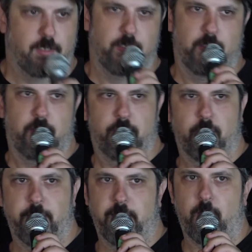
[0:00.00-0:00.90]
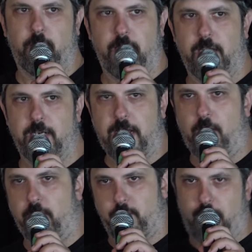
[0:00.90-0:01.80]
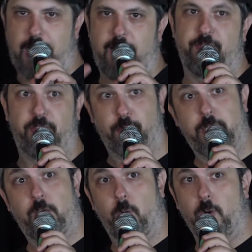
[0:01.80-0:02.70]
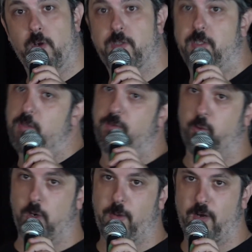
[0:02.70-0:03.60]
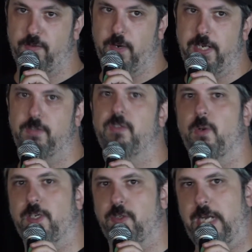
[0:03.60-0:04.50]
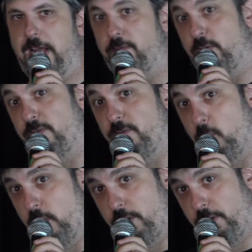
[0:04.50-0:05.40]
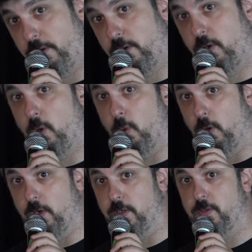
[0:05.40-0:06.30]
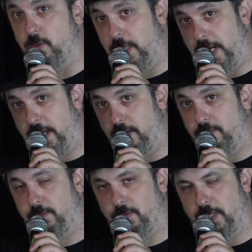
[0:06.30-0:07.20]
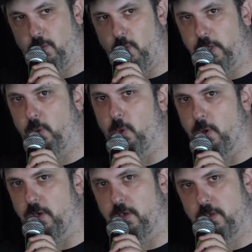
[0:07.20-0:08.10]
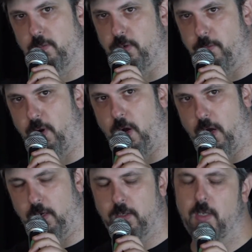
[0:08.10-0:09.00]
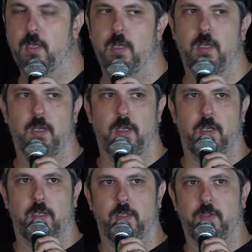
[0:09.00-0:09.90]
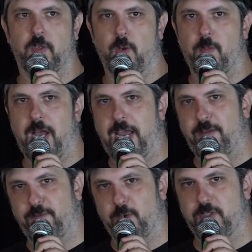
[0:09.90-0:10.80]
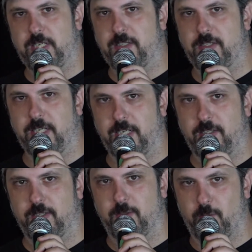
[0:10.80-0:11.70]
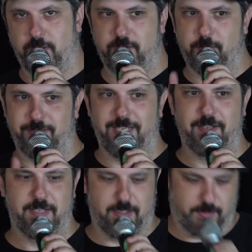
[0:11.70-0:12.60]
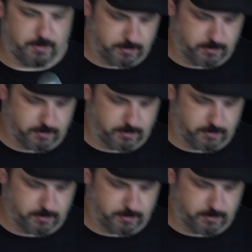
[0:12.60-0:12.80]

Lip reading: So I'm like, okay, now I have 3 chords. It's a 4-bar phrase, so I should have a 4th chord so that I have like 1 chord per bar. So my first instinct was to play this.